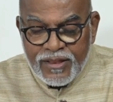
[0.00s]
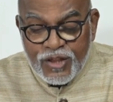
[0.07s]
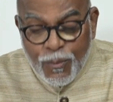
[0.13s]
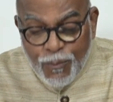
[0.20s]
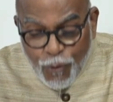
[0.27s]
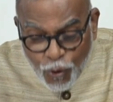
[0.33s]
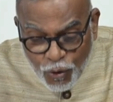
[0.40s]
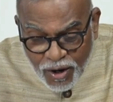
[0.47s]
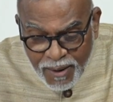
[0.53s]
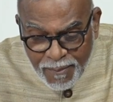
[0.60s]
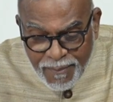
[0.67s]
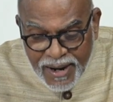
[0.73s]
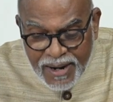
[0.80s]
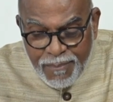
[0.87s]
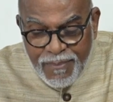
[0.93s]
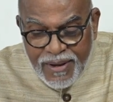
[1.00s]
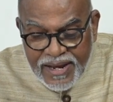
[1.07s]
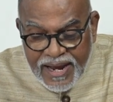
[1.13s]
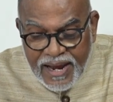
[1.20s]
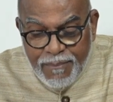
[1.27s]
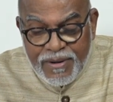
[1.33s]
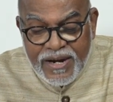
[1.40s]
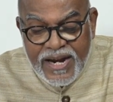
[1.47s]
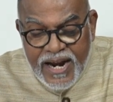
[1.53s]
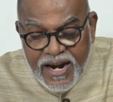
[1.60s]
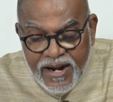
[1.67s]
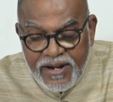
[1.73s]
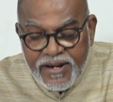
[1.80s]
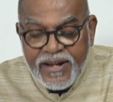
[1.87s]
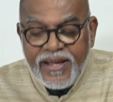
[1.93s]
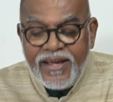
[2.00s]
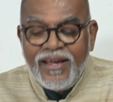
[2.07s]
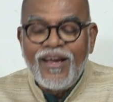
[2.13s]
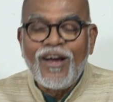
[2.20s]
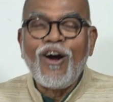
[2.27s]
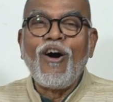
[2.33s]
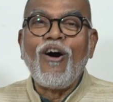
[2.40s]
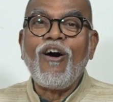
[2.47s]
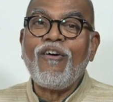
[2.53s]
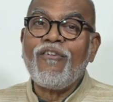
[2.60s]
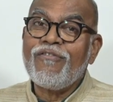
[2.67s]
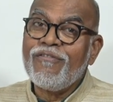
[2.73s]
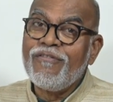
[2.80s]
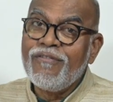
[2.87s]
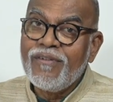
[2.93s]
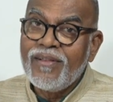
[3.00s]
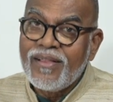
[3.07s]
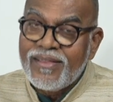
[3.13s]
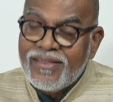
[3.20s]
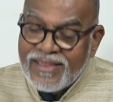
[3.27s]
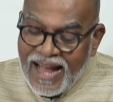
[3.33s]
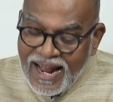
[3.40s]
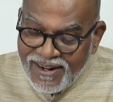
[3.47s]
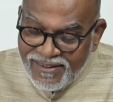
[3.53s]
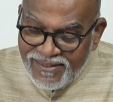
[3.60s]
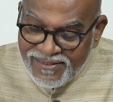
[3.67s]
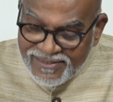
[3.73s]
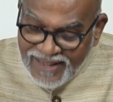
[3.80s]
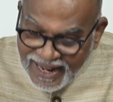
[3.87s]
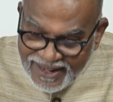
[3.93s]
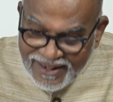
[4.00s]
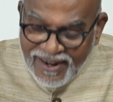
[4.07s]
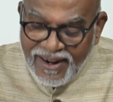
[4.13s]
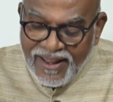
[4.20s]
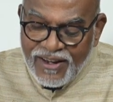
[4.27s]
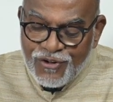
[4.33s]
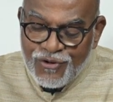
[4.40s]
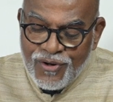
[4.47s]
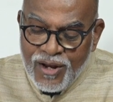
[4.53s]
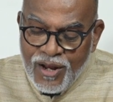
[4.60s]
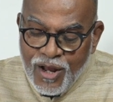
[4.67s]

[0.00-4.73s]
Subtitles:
The broken men became guilty of that sacrilege.